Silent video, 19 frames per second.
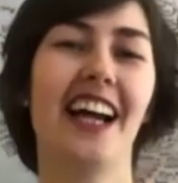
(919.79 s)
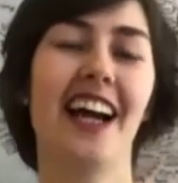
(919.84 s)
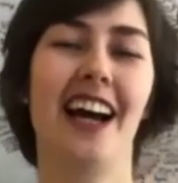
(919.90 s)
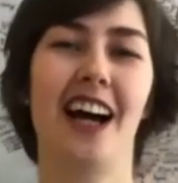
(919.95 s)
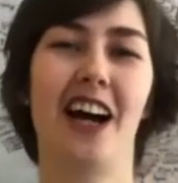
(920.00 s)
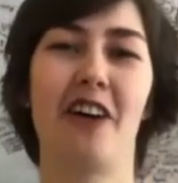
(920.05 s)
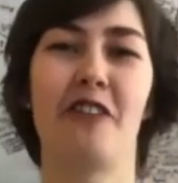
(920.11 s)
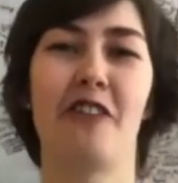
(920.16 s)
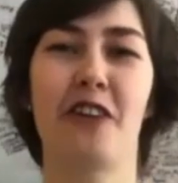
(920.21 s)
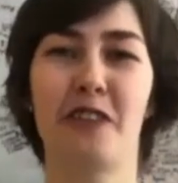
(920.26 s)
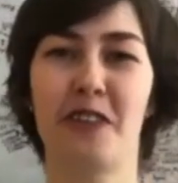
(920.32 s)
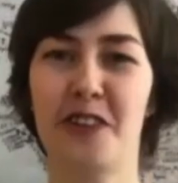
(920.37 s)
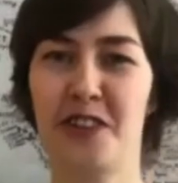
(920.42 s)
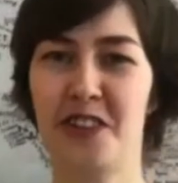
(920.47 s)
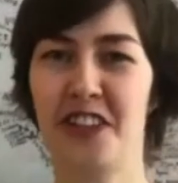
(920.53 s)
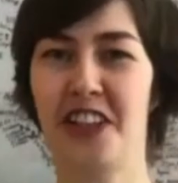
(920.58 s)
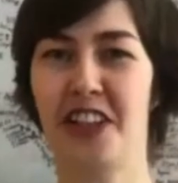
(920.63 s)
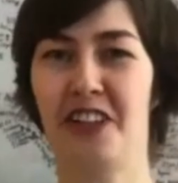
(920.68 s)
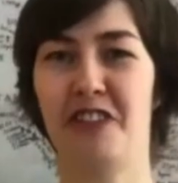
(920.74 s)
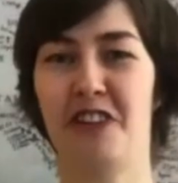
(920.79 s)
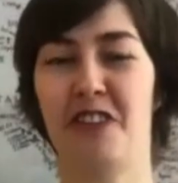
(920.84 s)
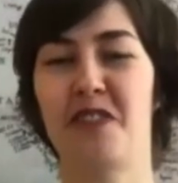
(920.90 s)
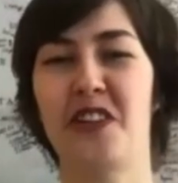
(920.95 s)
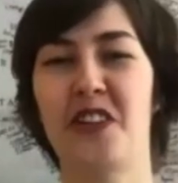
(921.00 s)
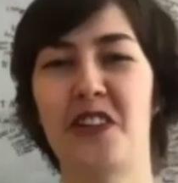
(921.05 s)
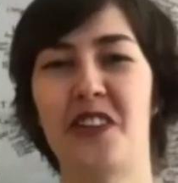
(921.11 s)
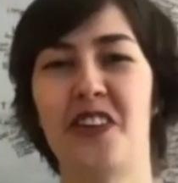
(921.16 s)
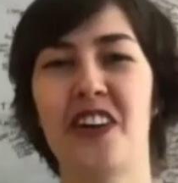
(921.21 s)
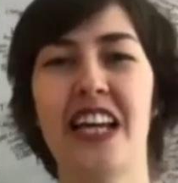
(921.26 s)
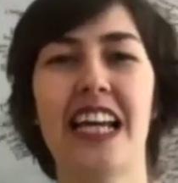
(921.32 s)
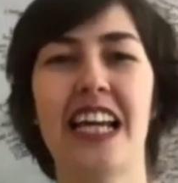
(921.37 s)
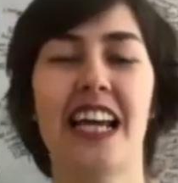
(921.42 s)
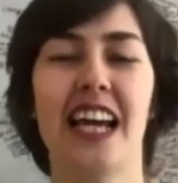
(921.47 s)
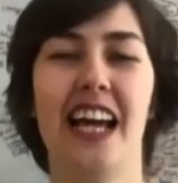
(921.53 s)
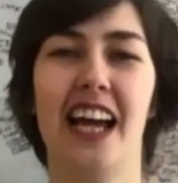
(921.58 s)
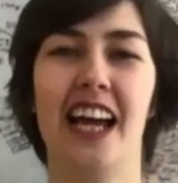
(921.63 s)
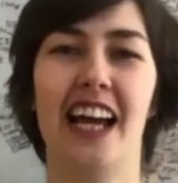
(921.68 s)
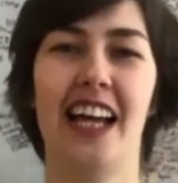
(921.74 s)
Uh, we want to hear from you.
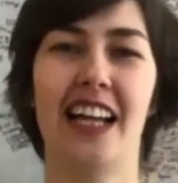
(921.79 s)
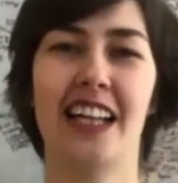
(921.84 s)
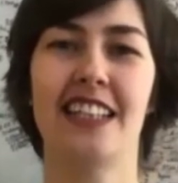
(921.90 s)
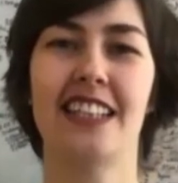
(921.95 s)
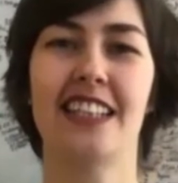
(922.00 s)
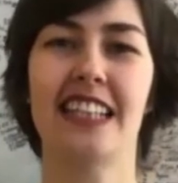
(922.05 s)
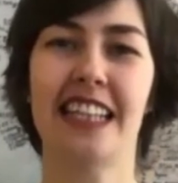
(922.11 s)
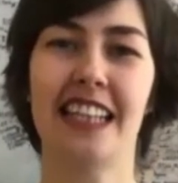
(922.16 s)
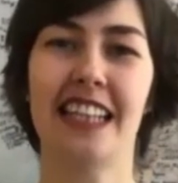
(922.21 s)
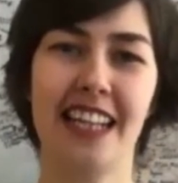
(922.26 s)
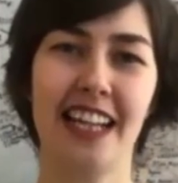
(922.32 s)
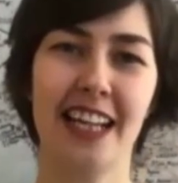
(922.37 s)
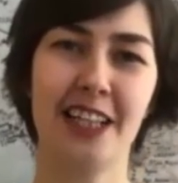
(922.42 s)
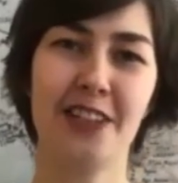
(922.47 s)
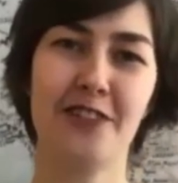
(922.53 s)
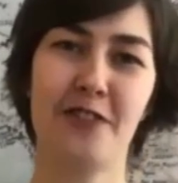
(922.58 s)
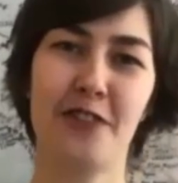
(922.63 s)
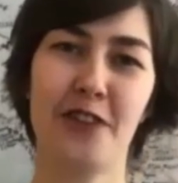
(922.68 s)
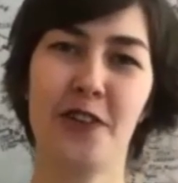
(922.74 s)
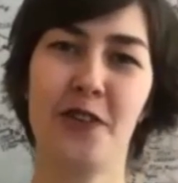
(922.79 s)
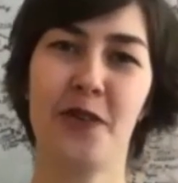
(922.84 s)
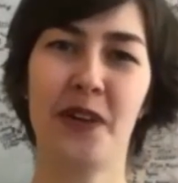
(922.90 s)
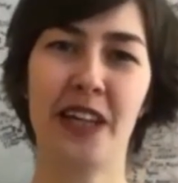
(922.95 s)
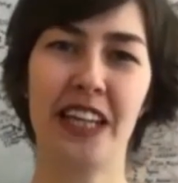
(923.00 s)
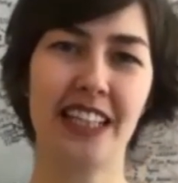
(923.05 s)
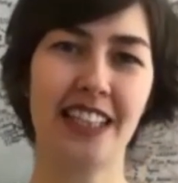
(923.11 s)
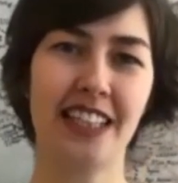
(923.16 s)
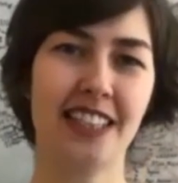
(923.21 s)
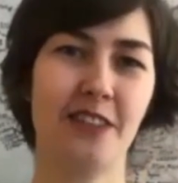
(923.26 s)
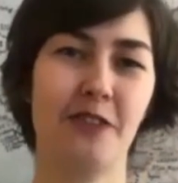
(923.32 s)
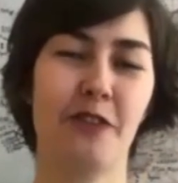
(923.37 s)
And in the next few weeks,